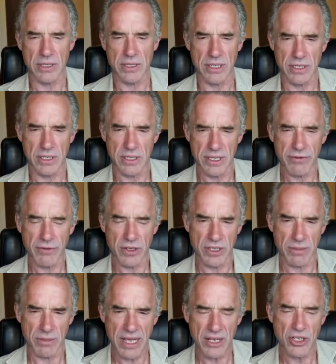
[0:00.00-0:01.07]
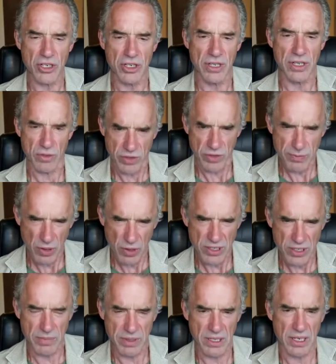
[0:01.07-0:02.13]
It's a different dimension than
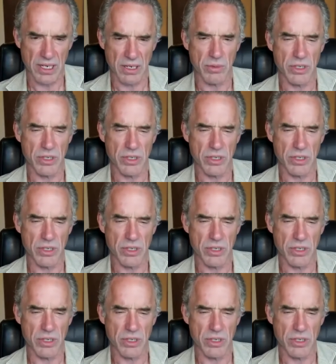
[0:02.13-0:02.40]
responsibility,